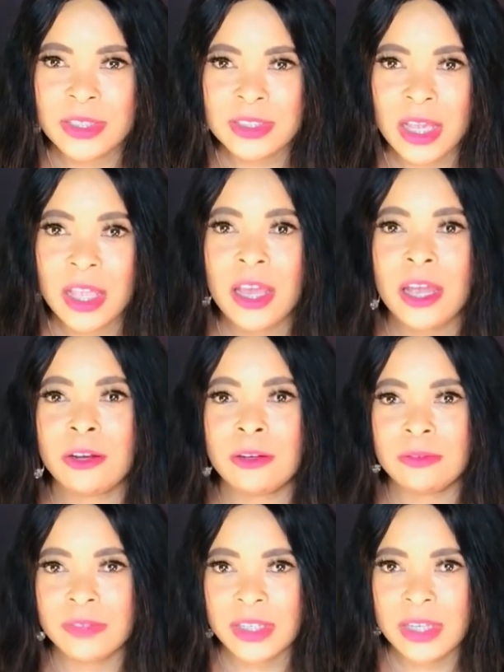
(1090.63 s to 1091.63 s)
take care
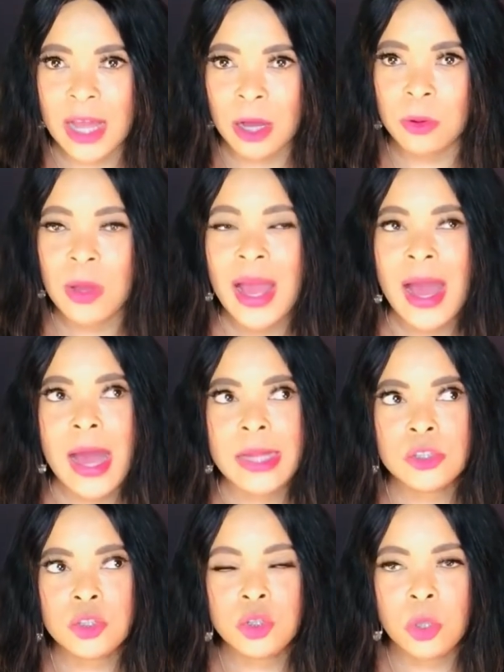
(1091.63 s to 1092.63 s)
of it now,
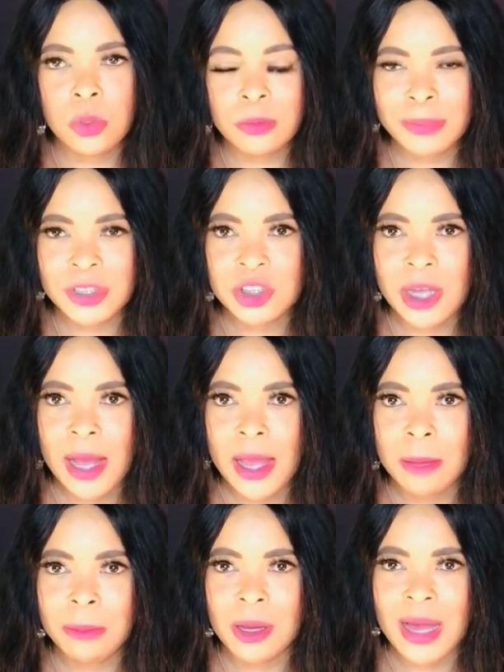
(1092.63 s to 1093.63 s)
and don't be shy
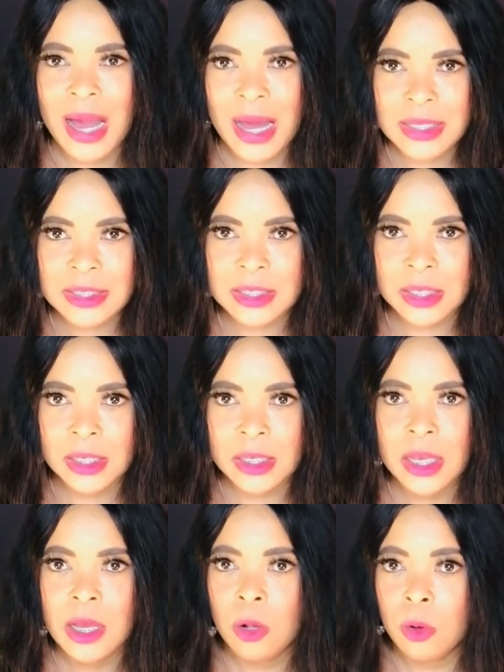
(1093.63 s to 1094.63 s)
about
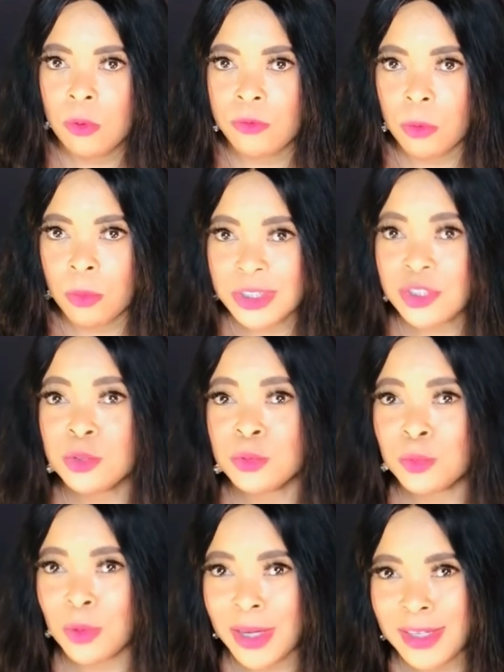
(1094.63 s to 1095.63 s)
asking for what you
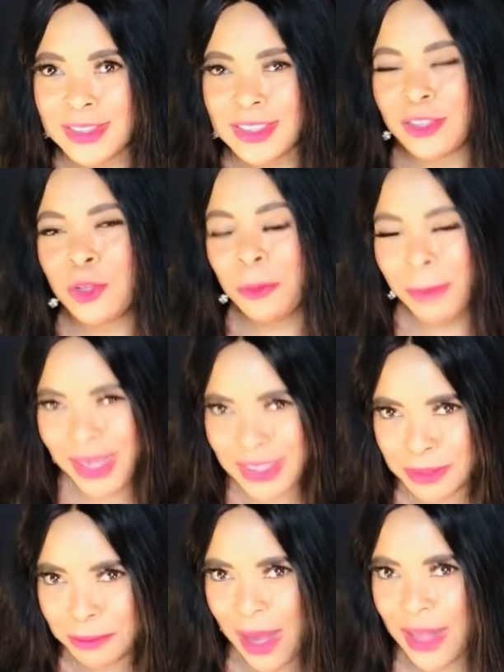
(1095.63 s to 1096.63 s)
want. Don't make
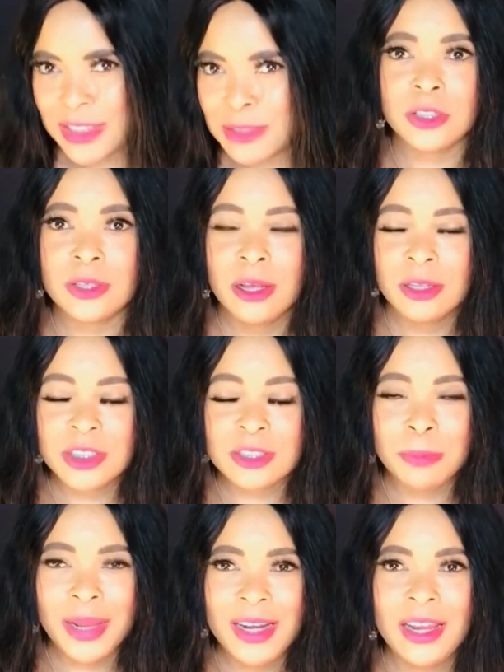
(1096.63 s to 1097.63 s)
demands, just
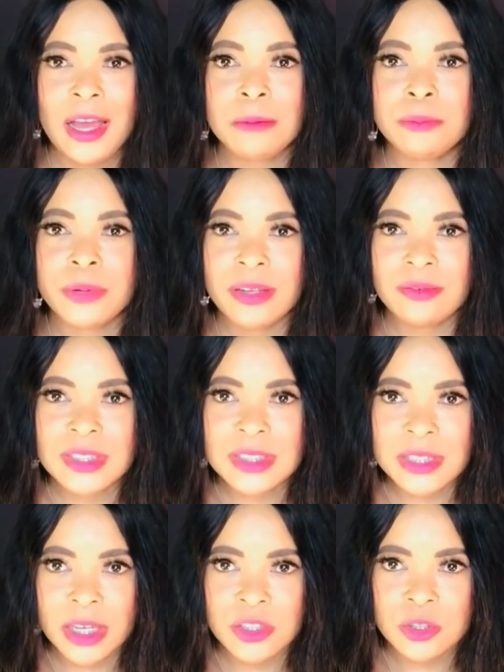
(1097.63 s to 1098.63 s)
plainly and bravely
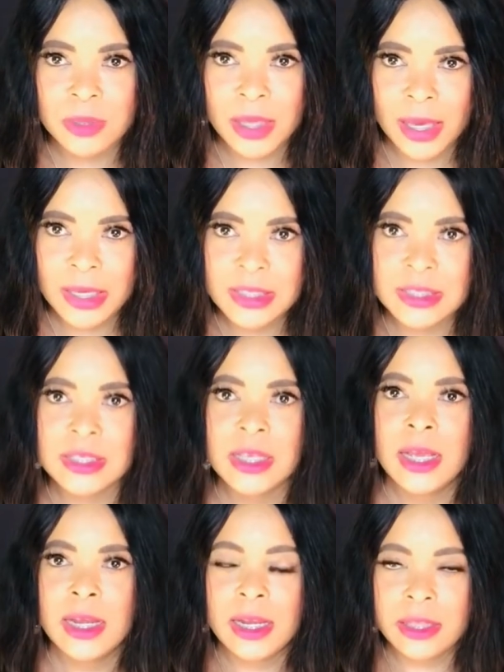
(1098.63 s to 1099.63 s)
state your case.
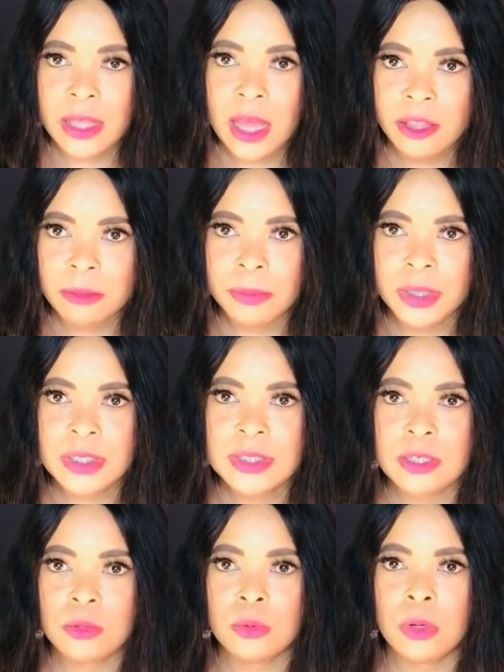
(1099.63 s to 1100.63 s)
Let the other
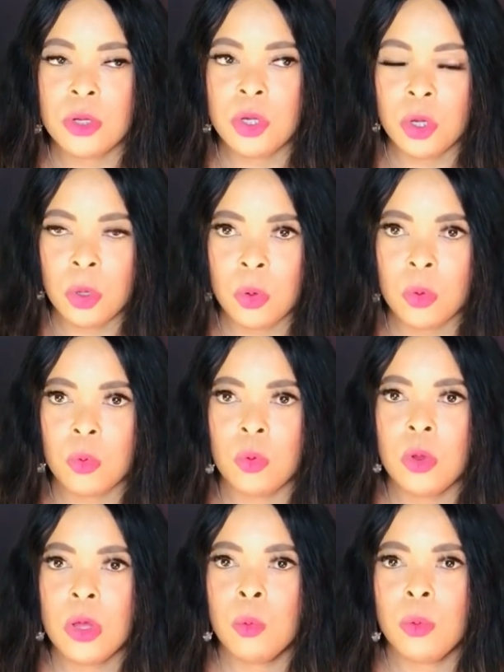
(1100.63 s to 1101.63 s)
person know
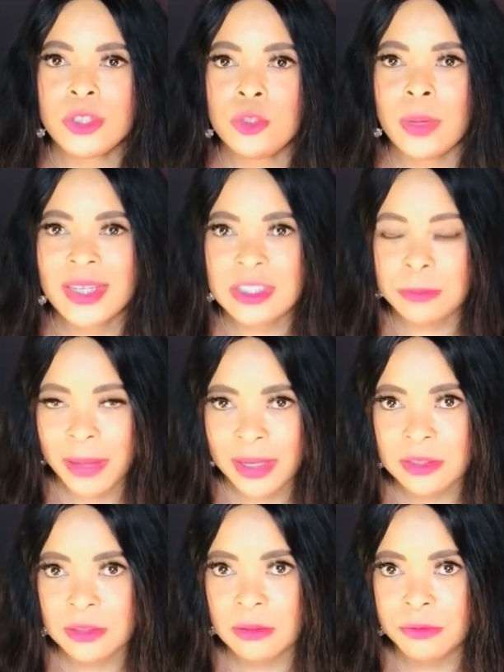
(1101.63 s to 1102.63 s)
what you
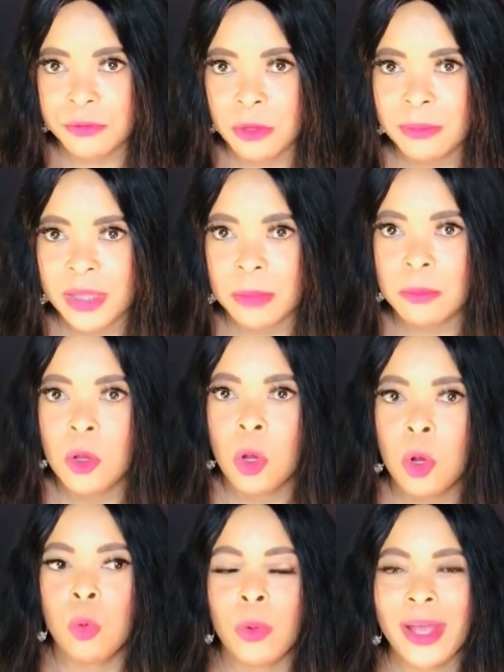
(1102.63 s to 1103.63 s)
expect from them,
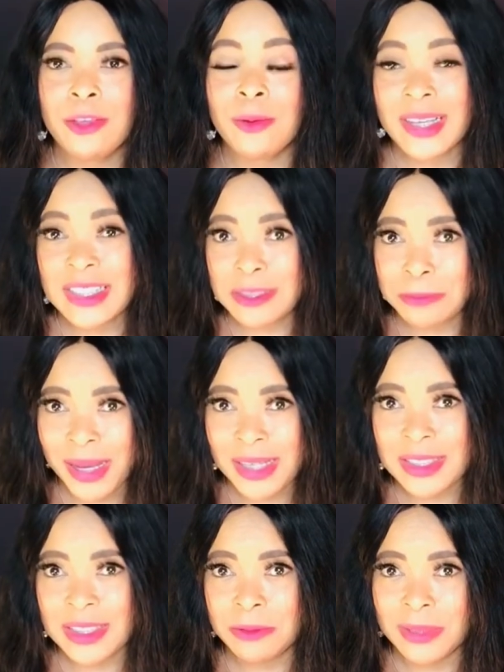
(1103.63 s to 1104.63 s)
or where you
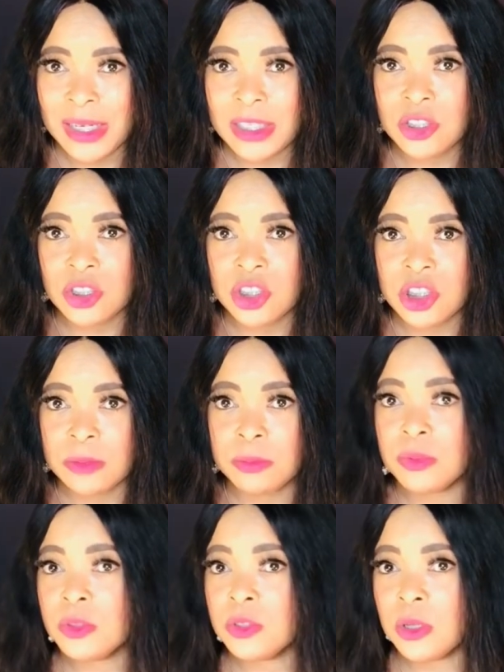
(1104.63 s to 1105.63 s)
expect a relationship,
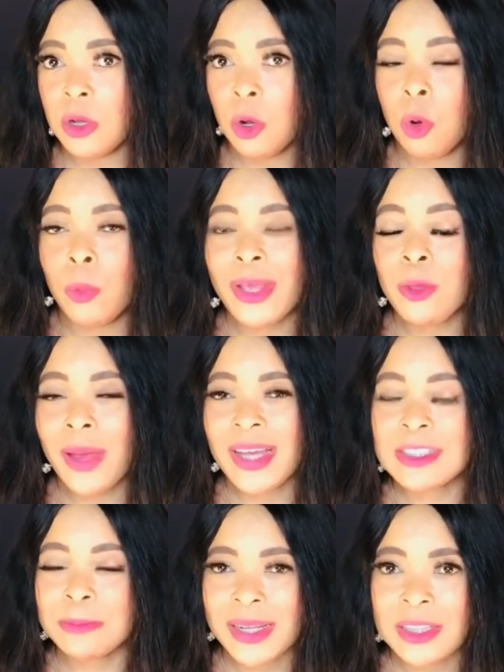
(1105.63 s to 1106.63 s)
or where you
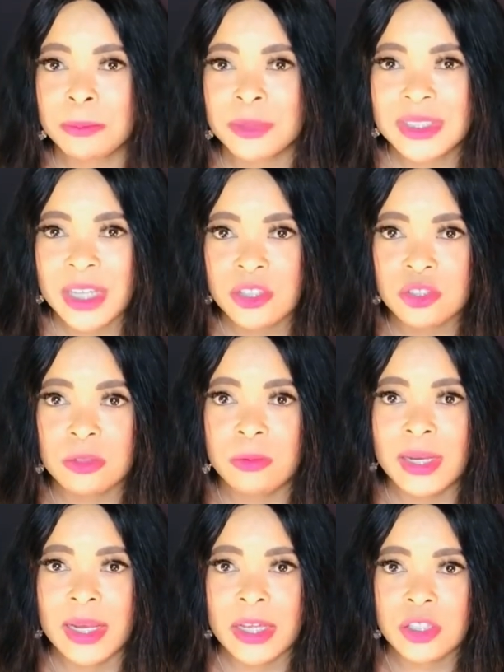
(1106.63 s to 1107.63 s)
expect a potential
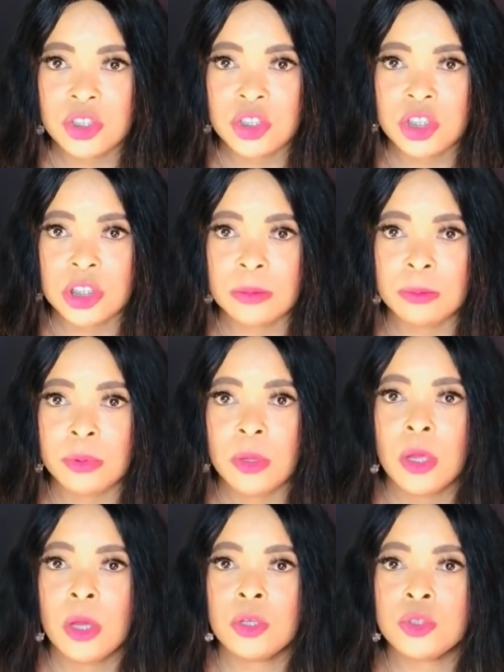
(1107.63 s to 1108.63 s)
relationship
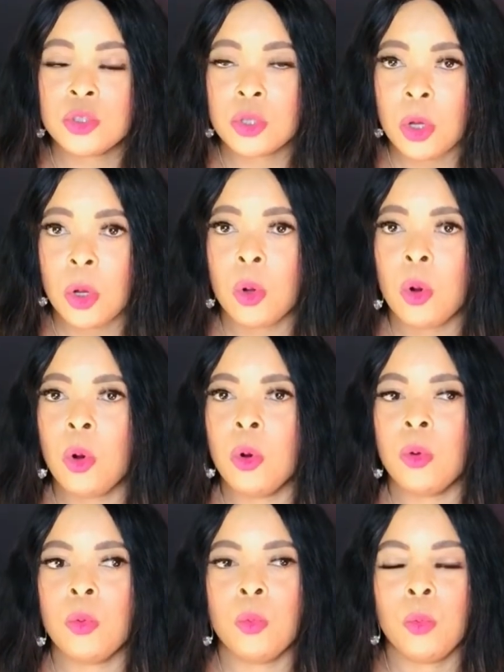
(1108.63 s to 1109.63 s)
to go,
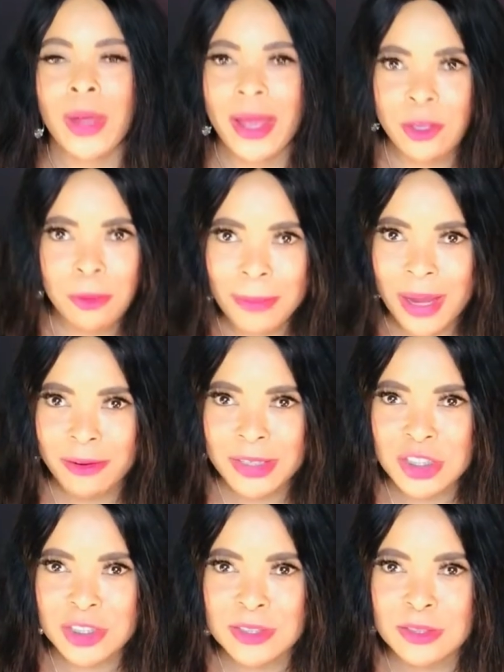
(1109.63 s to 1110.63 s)
or where your
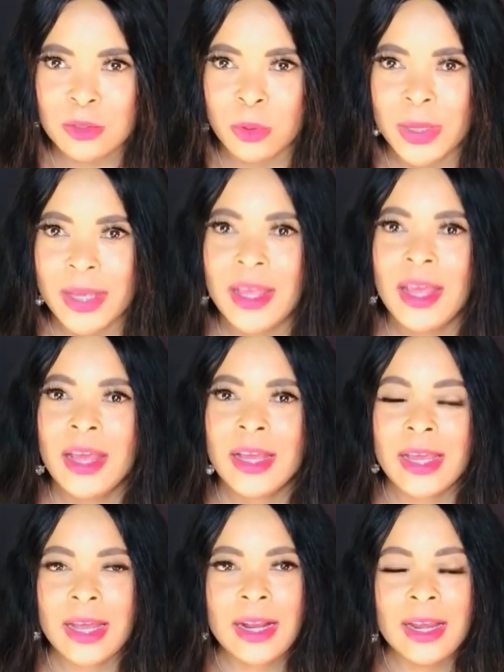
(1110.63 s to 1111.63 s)
marriage is going.
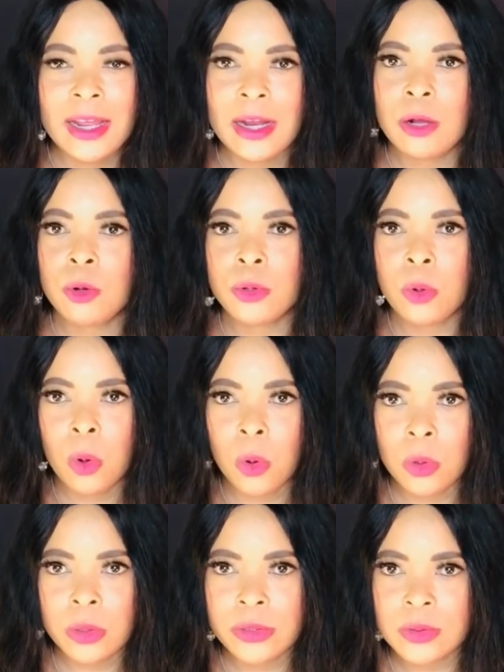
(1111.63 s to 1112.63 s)
Get clear on
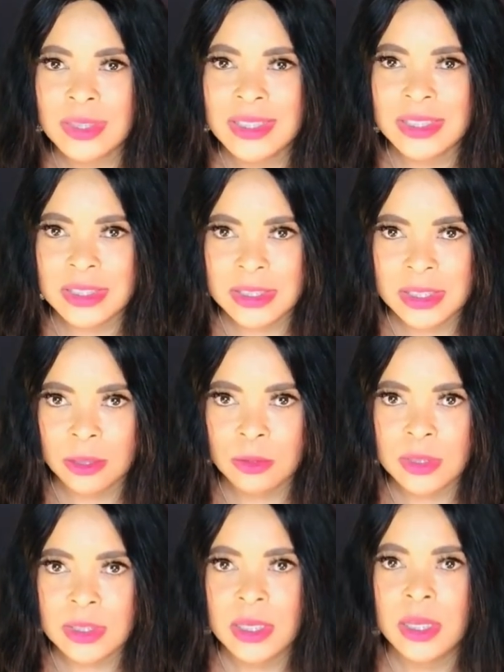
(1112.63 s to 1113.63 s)
all those
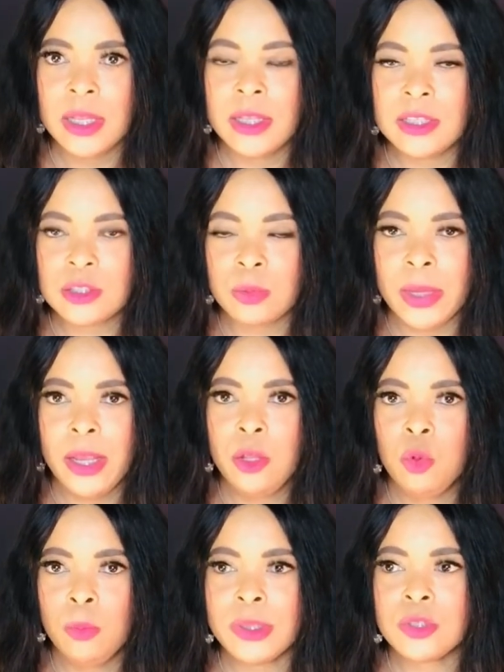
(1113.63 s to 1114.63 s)
details. This way
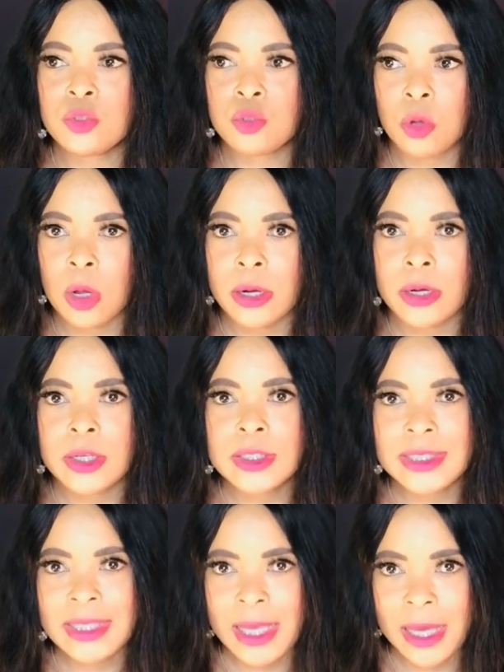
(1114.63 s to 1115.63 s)
you'll be stronger
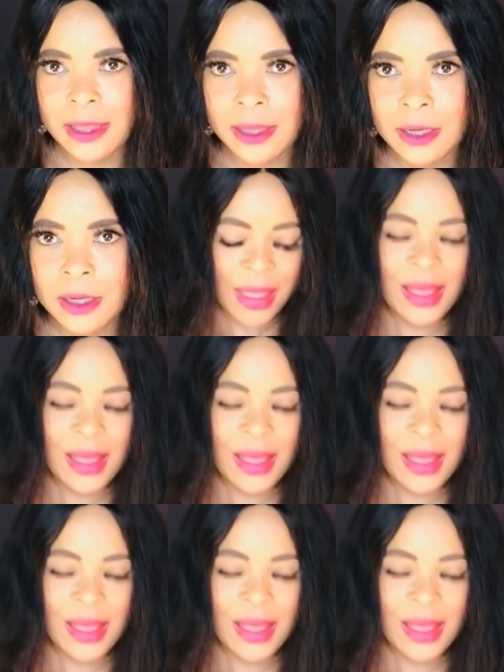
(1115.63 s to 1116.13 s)
together.